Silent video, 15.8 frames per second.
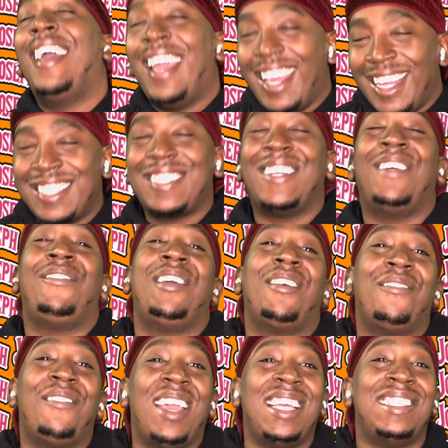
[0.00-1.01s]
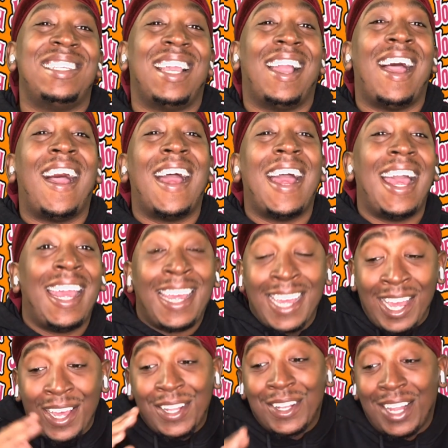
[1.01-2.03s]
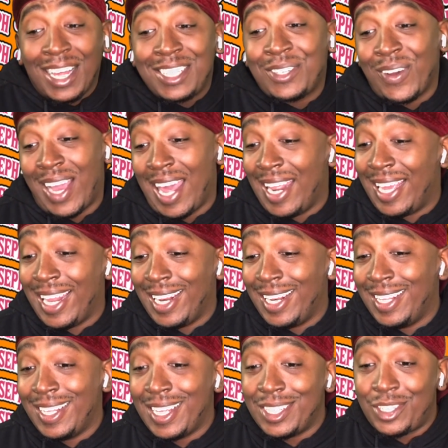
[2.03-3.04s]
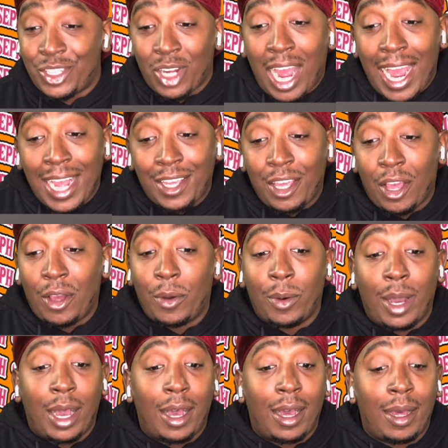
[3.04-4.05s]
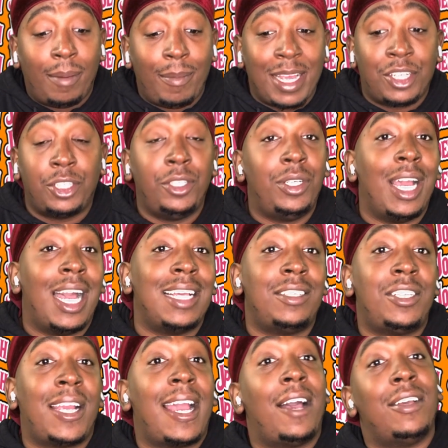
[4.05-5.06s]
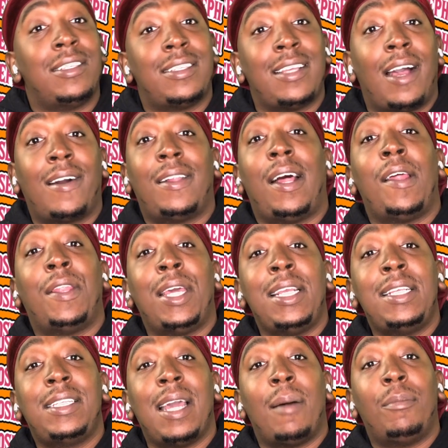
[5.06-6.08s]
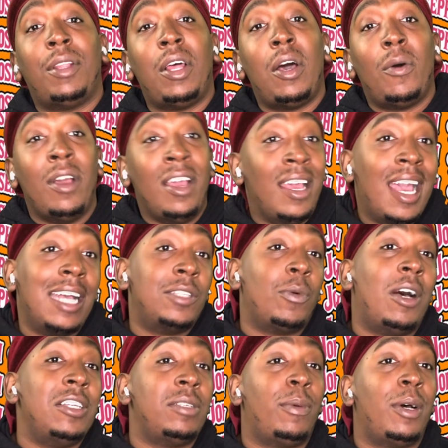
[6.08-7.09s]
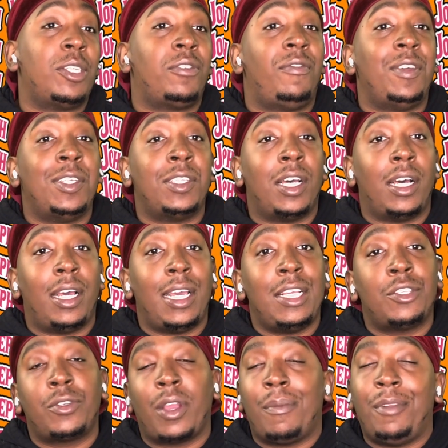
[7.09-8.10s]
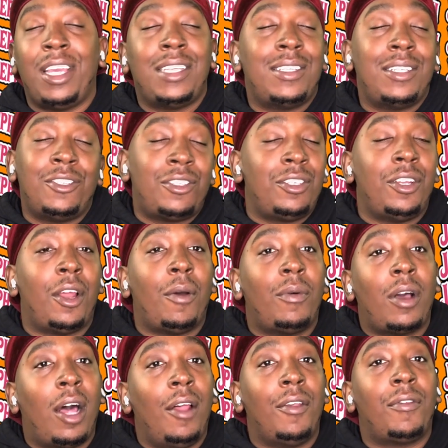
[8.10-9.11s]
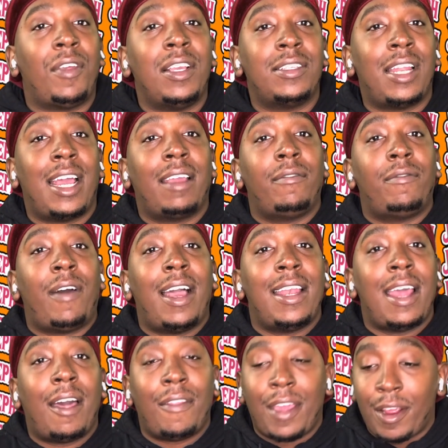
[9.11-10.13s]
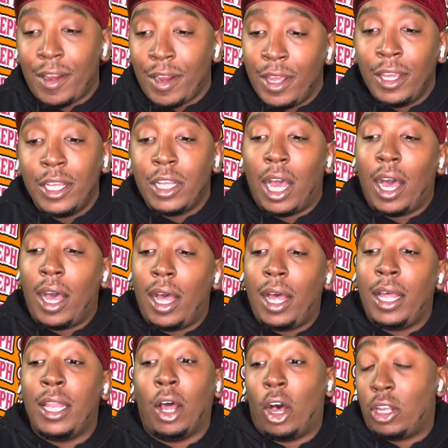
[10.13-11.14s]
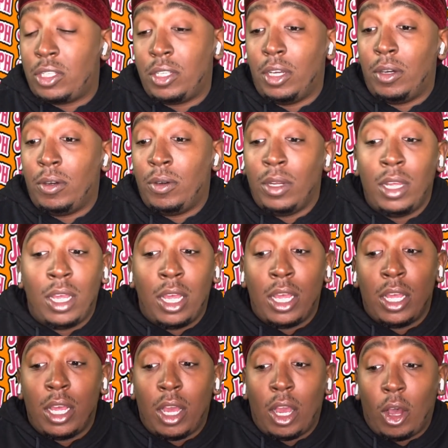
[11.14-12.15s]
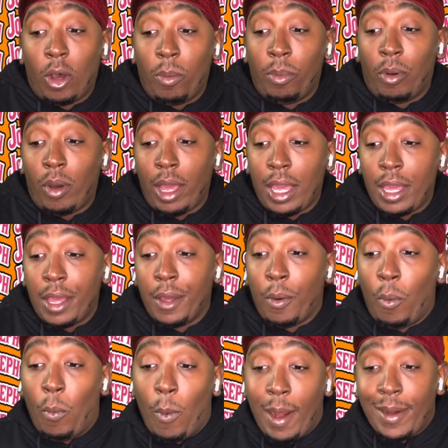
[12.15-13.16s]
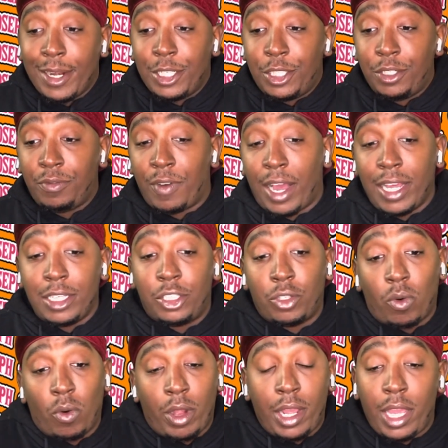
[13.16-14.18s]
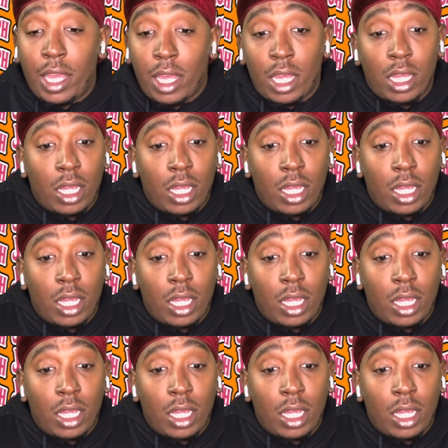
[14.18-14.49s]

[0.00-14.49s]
It's gonna be amazing, all right? Let's go ahead and get into this track, yo. Make sure you guys check out his SoundCloud links down below, as well as a bunch of his Instagram links and just, you know, other things that I can find down there. Also, homeboy, where did you find Shorty?